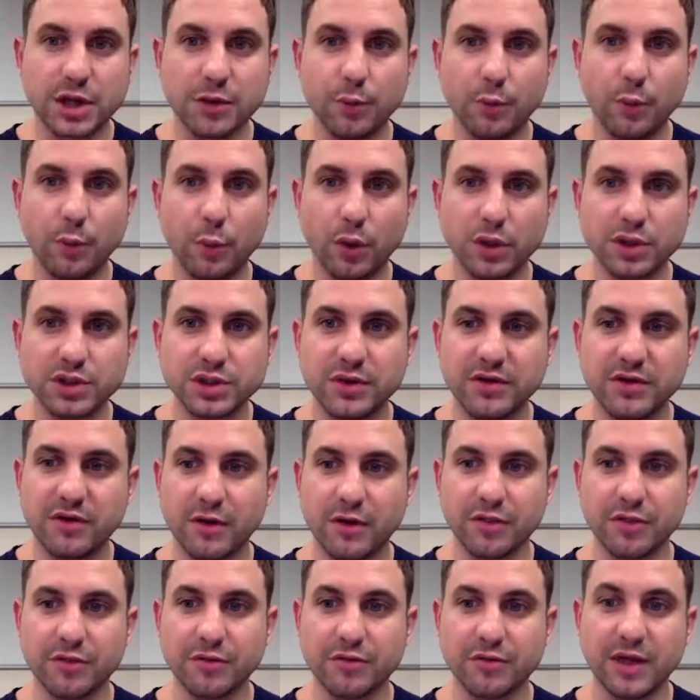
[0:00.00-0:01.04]
so once we've
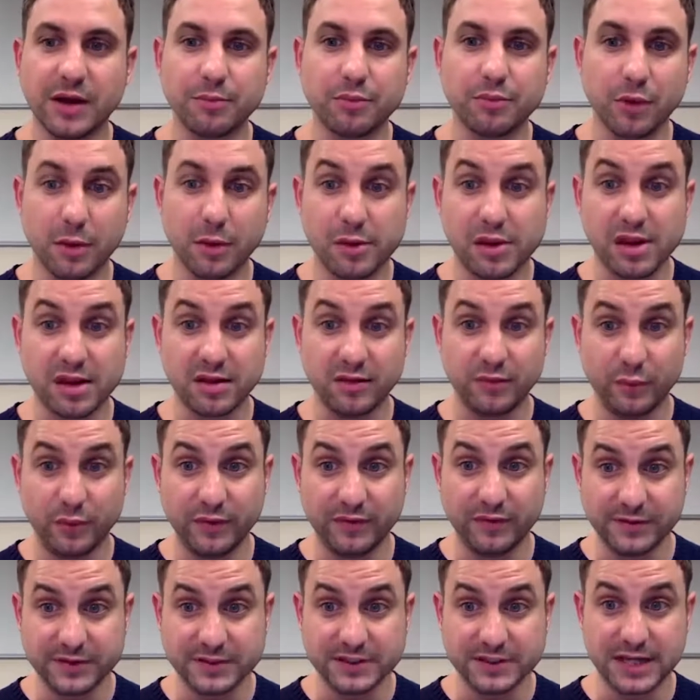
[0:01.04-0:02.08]
gone through that process and
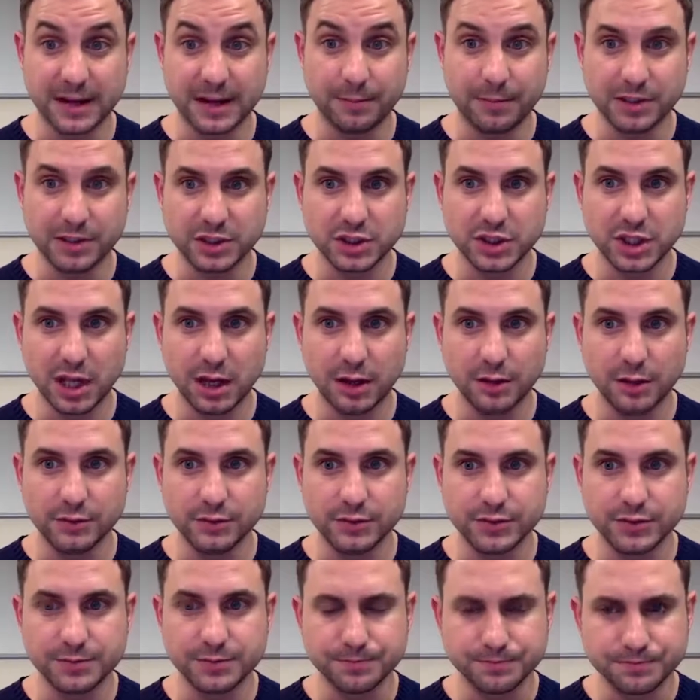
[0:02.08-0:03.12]
we've established
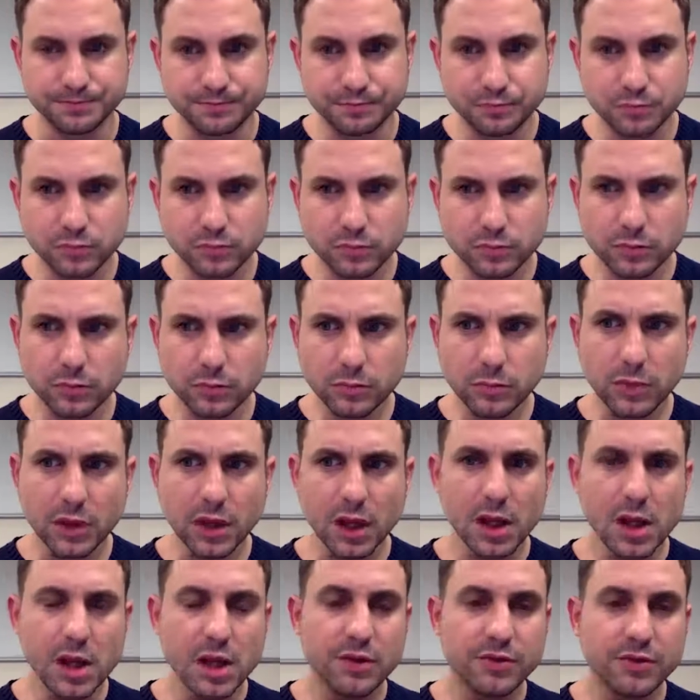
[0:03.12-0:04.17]
those
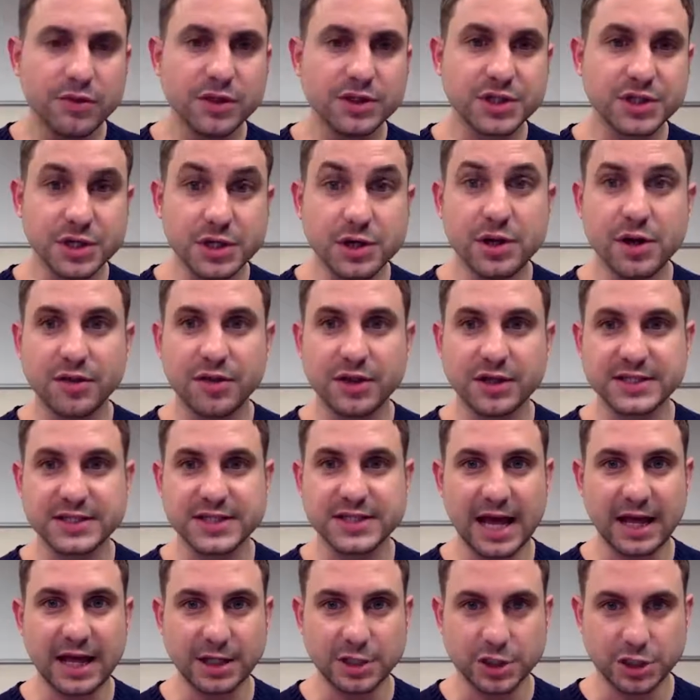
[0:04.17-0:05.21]
there's another
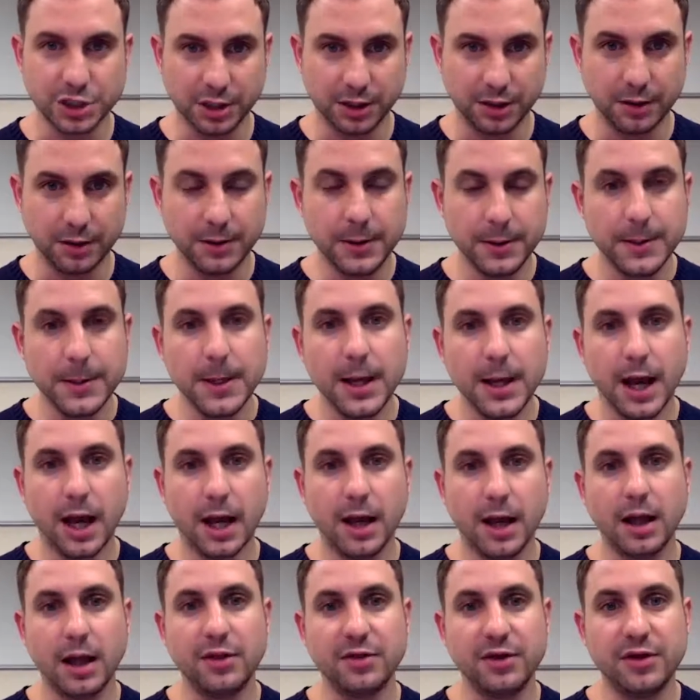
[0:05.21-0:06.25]
section
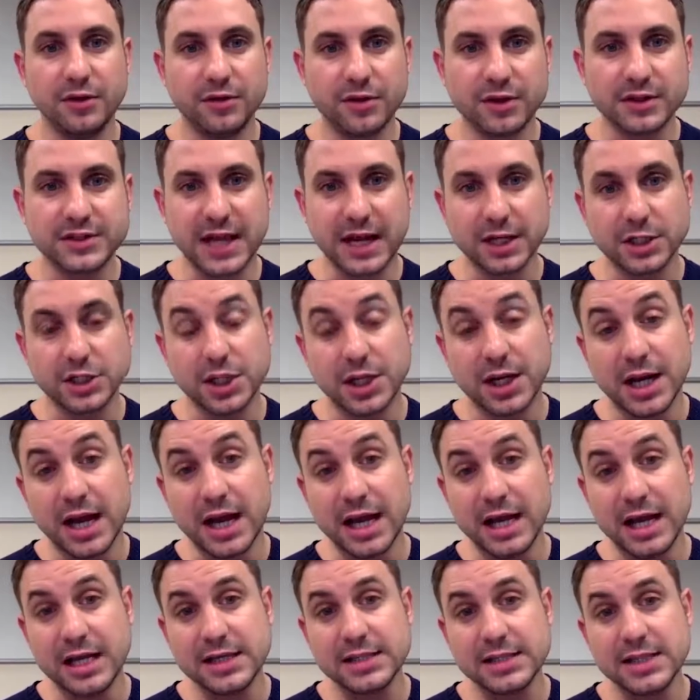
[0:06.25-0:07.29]
uh, the other section
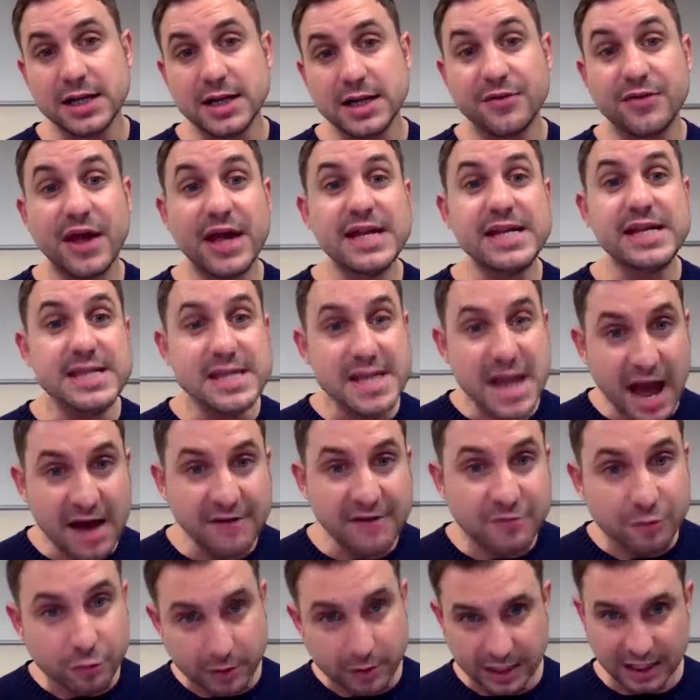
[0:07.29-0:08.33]
is they
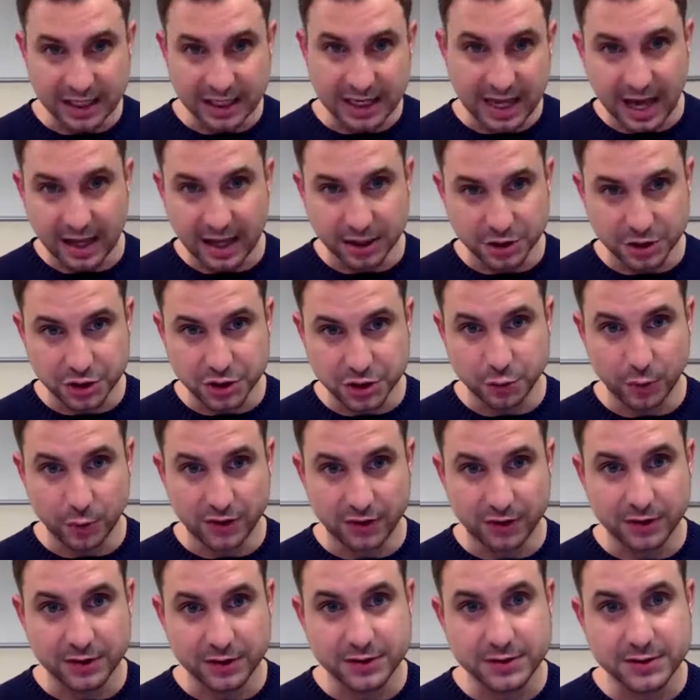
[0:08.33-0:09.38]
never engaged
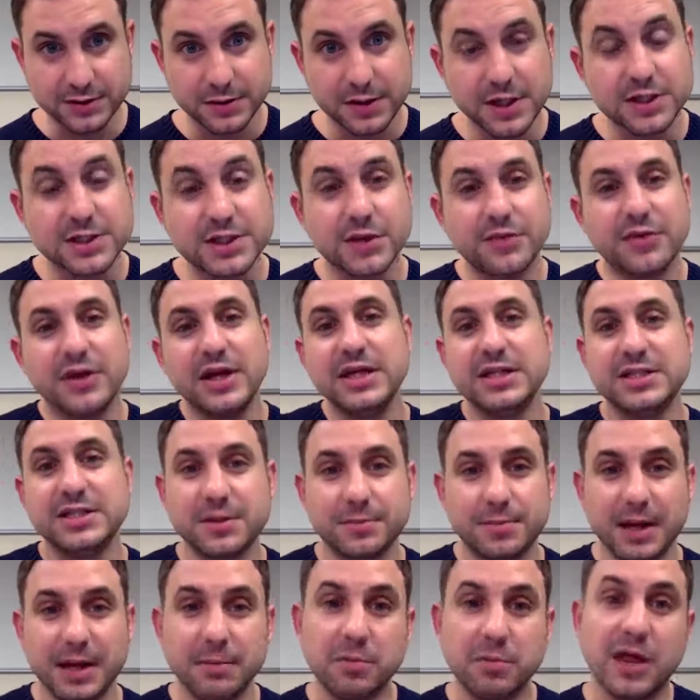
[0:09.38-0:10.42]
with us so these are
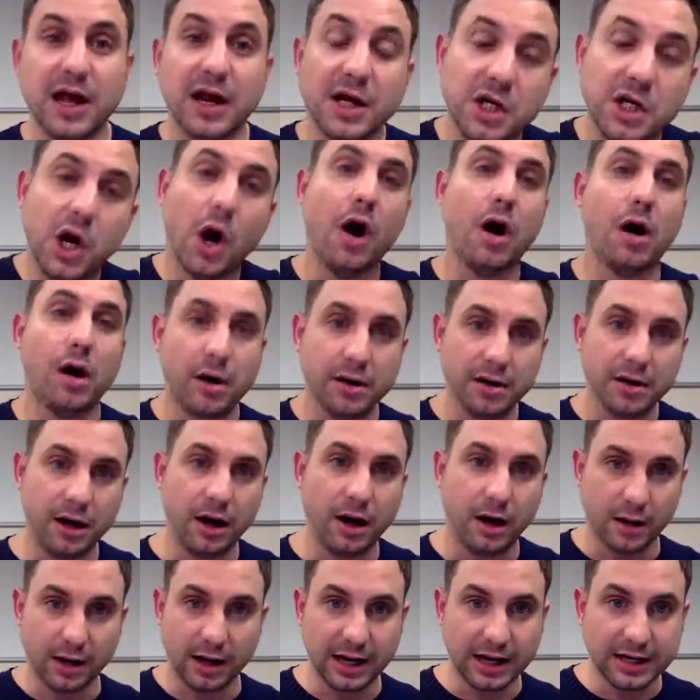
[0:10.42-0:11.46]
people that got on
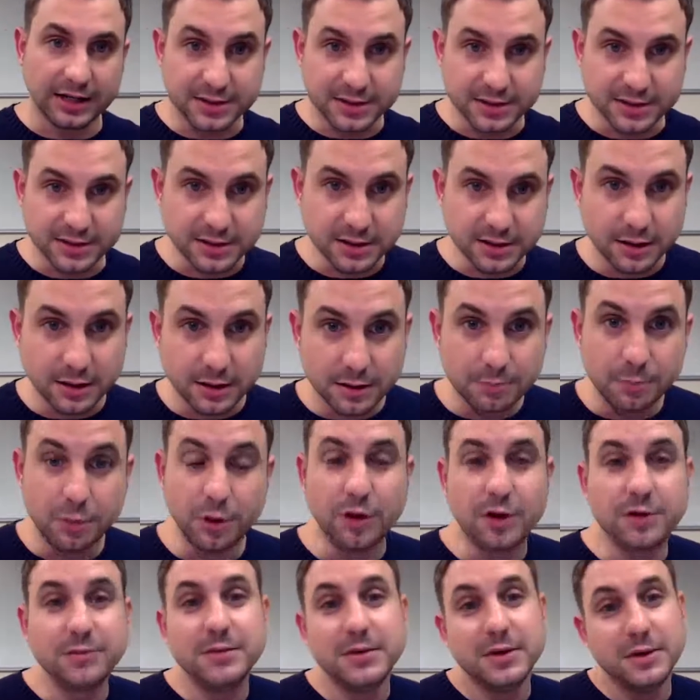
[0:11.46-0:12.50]
our list
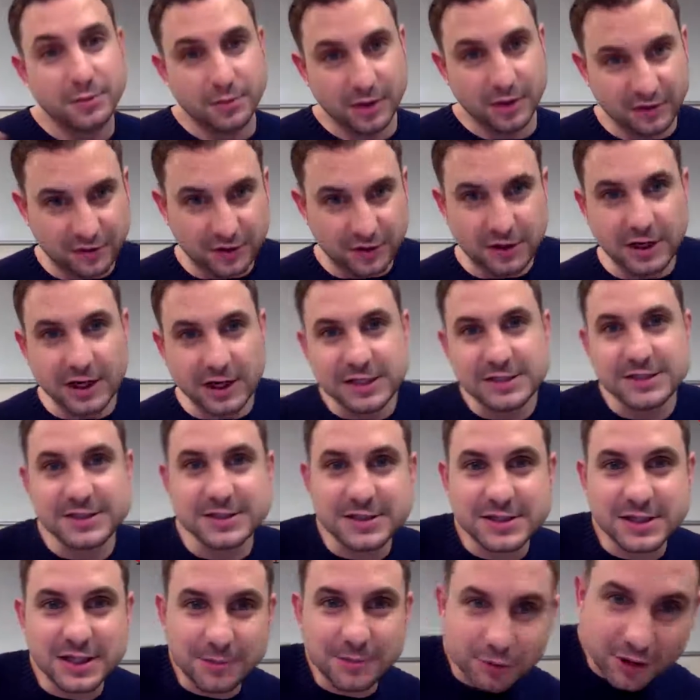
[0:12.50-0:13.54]
but if you'd have
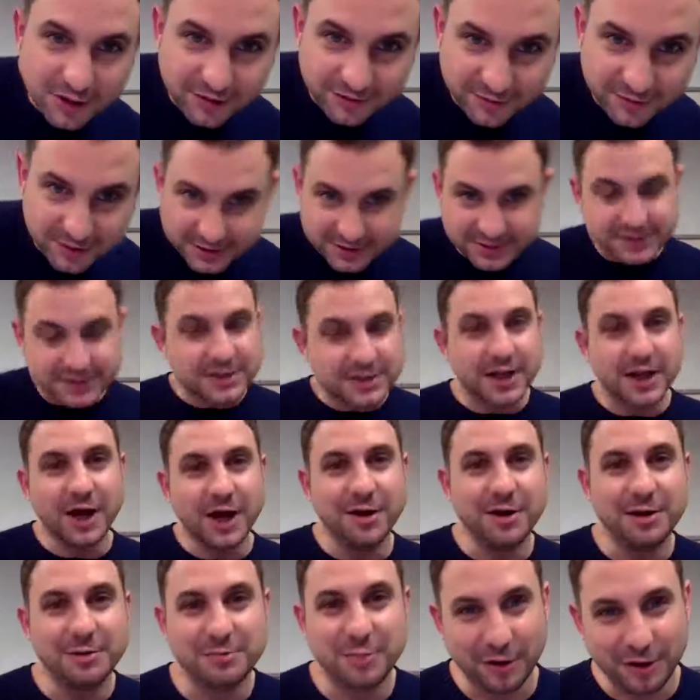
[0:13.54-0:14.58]
listened to the previous
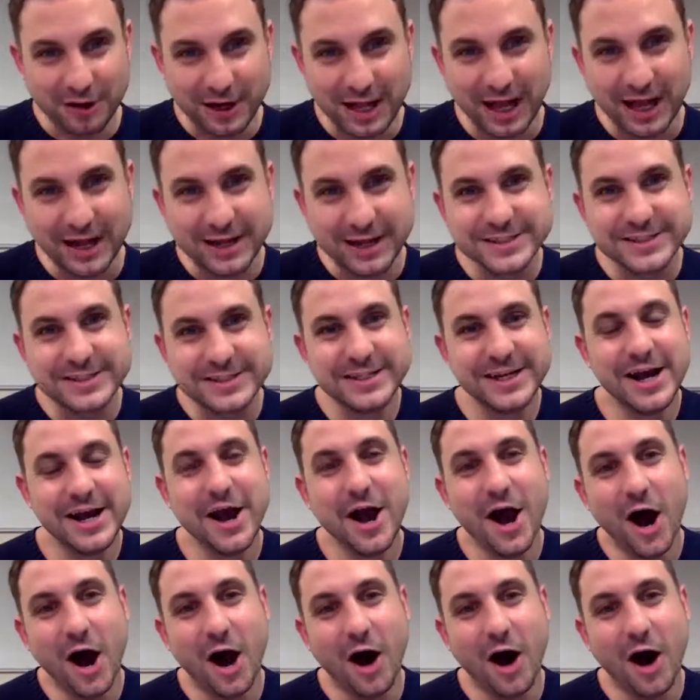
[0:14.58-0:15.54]
uh, podcast